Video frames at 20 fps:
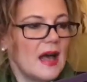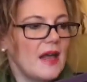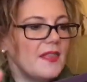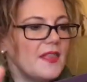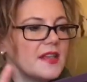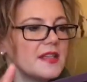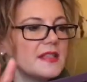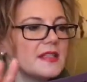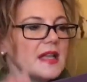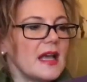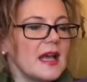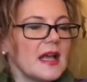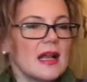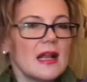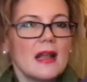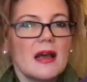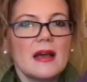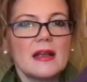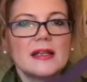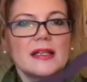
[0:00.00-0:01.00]
And this
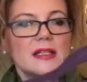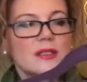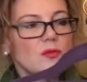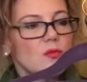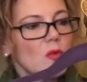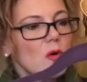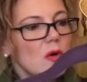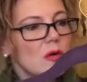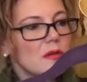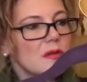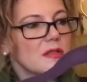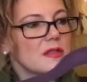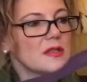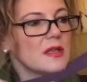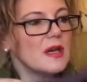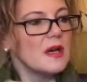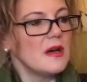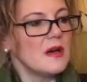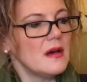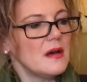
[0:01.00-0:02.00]
neckline is what,
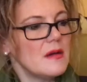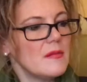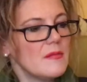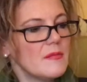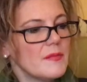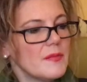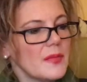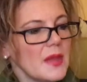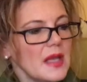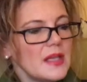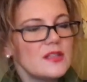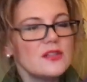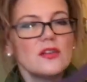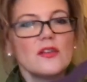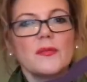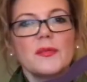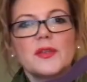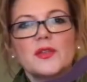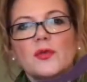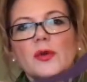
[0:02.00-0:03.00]
it's
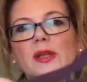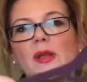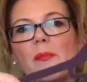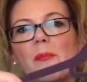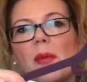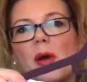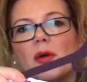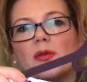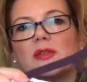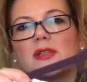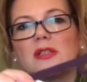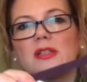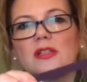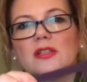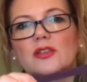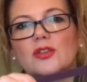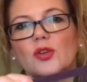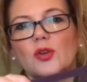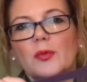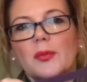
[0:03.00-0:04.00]
sort of between a boat and a
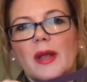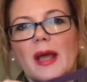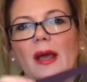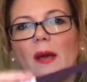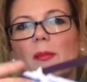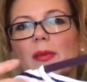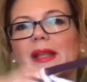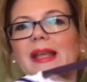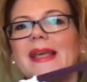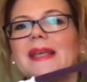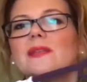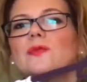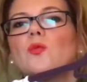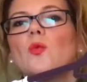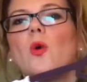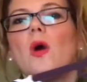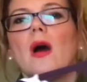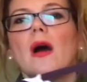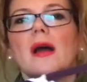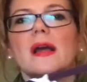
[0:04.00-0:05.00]
scoop neck, but it
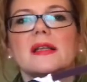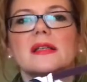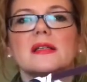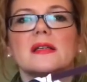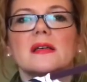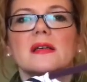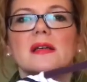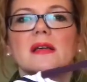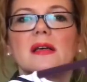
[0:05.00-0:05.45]
is wide.